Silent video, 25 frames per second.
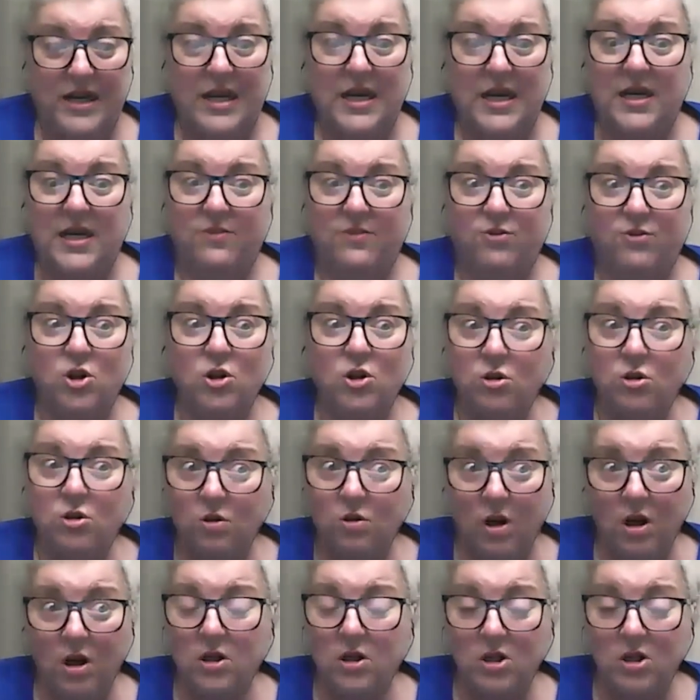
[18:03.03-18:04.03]
Again, if
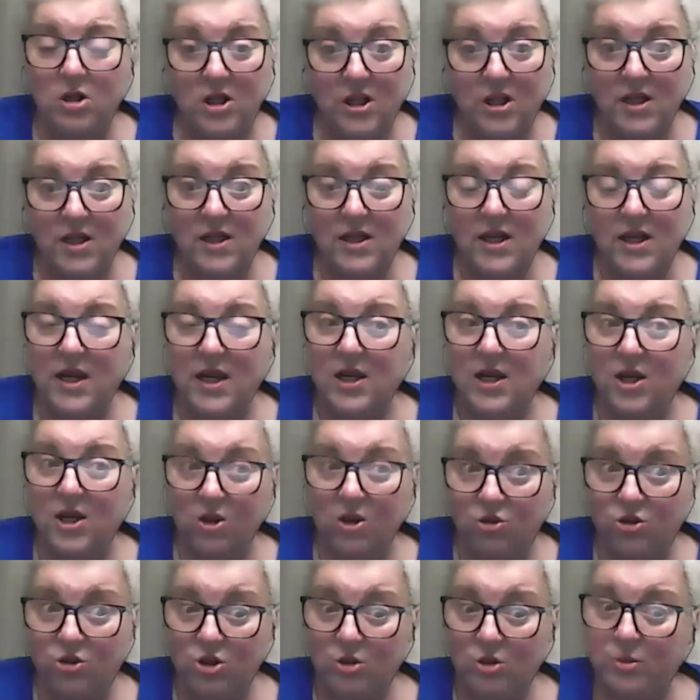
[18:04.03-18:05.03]
you aren't looking at
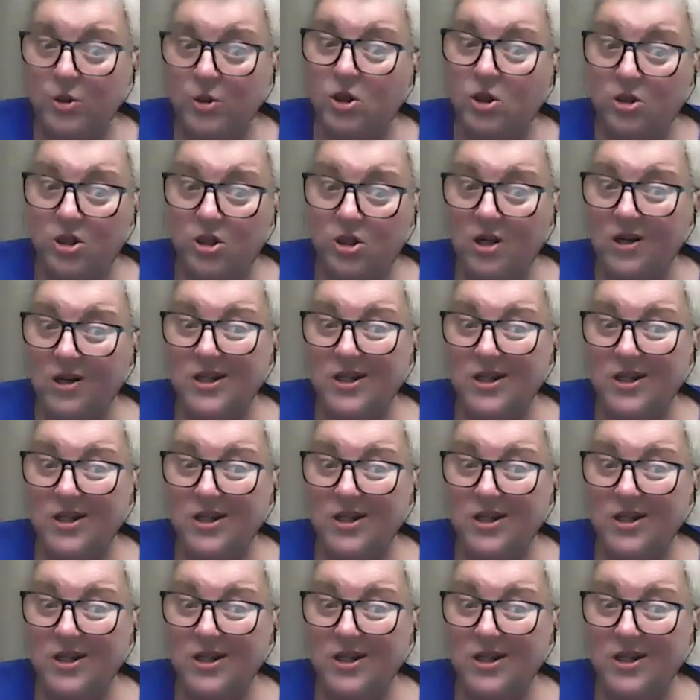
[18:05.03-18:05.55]
YouTube, go look.